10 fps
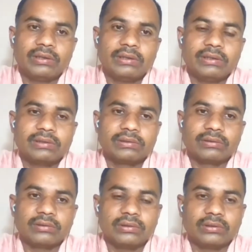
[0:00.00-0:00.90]
these
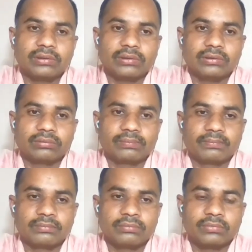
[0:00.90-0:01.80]

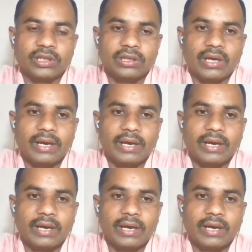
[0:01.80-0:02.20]
the